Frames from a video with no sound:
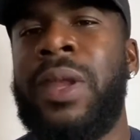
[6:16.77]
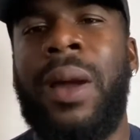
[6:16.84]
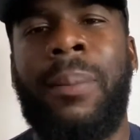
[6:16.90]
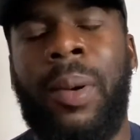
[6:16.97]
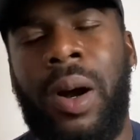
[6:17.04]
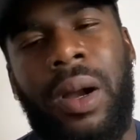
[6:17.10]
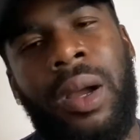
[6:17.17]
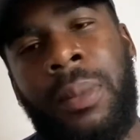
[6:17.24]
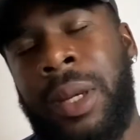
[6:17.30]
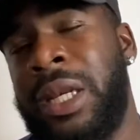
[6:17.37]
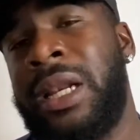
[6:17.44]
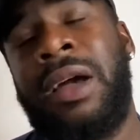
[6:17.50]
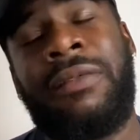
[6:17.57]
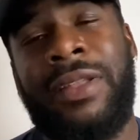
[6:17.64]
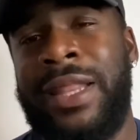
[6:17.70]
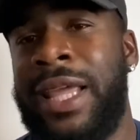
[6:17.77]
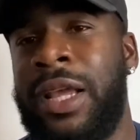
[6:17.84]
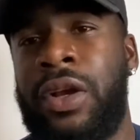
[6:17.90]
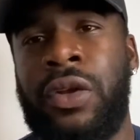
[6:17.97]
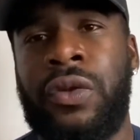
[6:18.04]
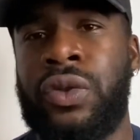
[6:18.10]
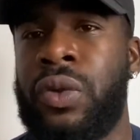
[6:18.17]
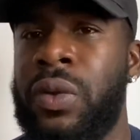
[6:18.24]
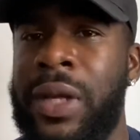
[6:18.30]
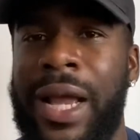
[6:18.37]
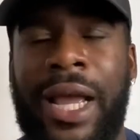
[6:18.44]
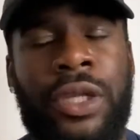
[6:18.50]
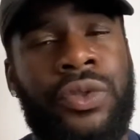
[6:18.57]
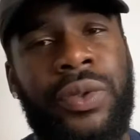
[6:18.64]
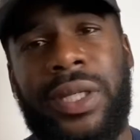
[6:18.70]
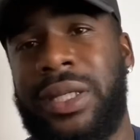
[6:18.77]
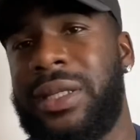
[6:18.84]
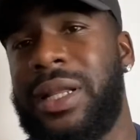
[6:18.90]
But on another day, he could have scored a hat-trick.